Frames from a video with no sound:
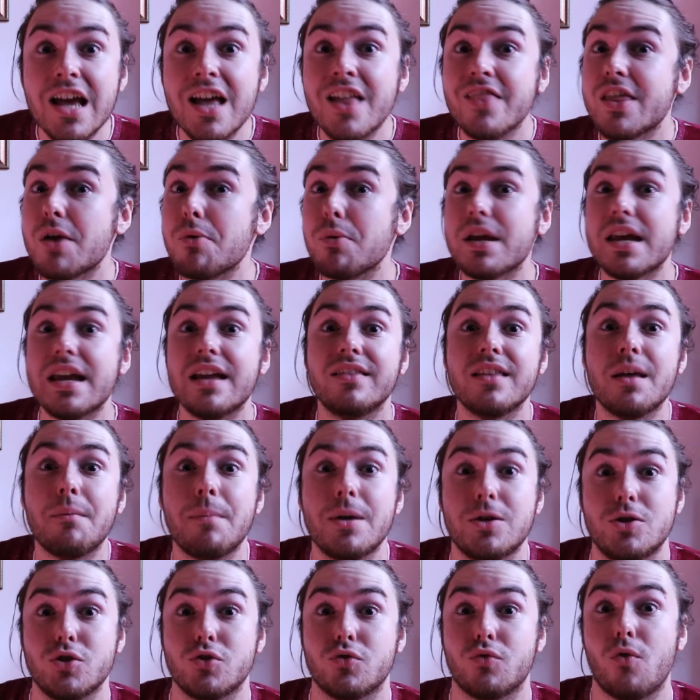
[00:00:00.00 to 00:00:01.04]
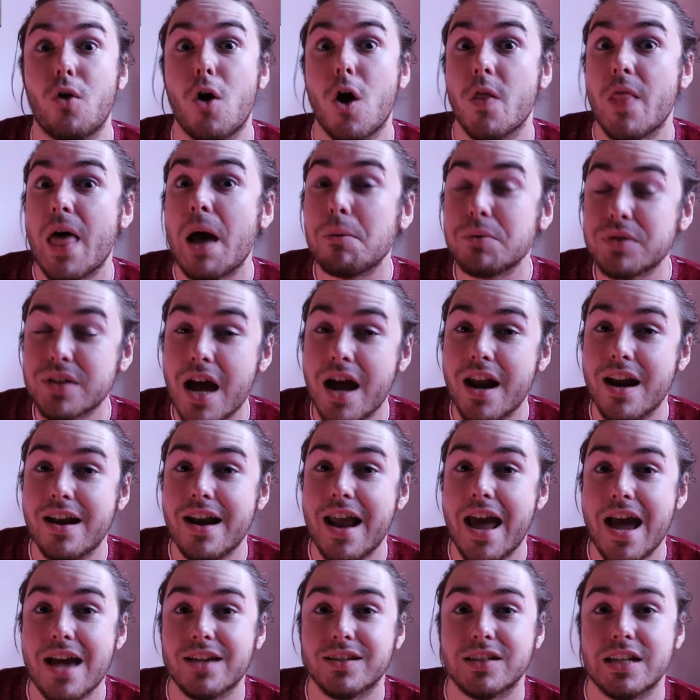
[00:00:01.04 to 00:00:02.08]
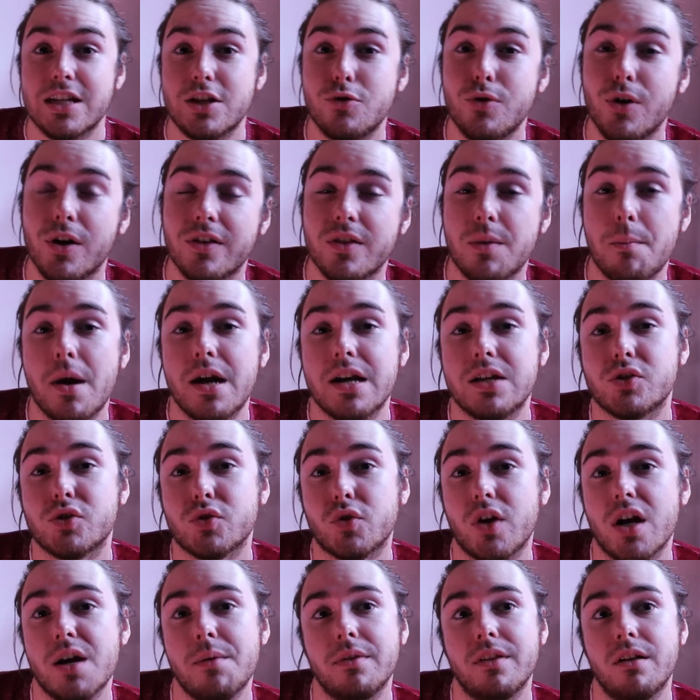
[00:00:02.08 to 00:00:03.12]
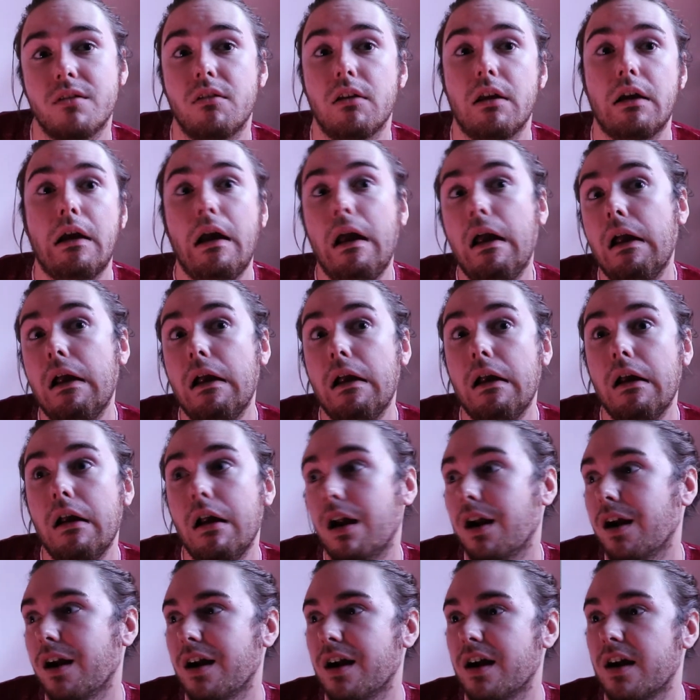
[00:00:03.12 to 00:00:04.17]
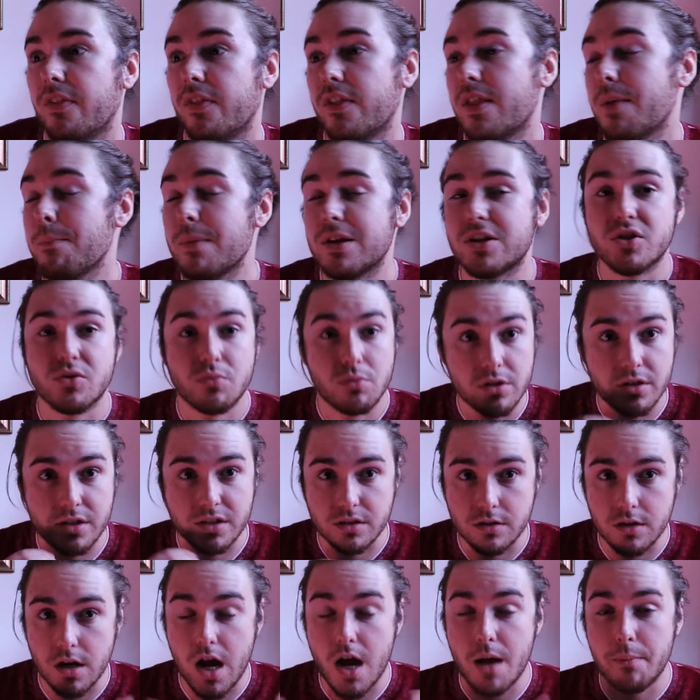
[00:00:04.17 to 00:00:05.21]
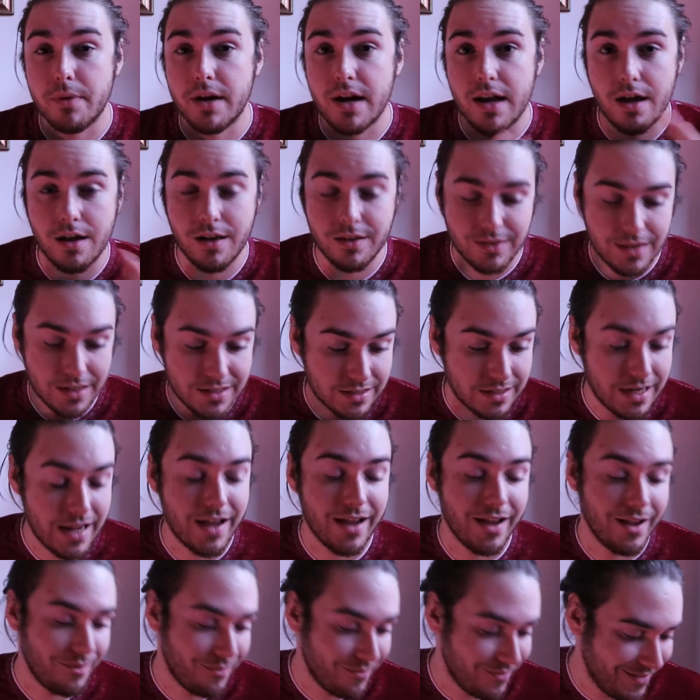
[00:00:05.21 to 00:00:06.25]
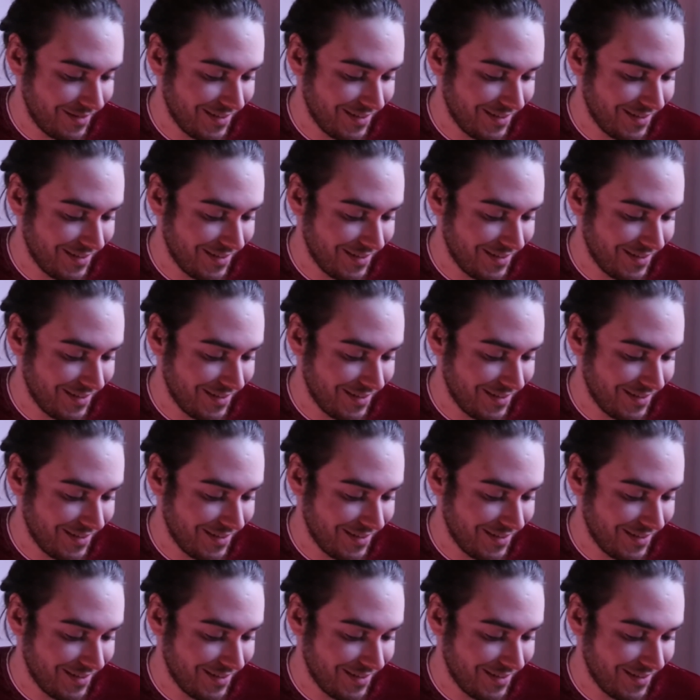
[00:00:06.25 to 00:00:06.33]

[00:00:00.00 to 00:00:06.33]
They were eating them bitches raw. That was kind of nasty. You heard the bunnies screaming. They were like, "Arr!" And them bitches were just nomming out this damn.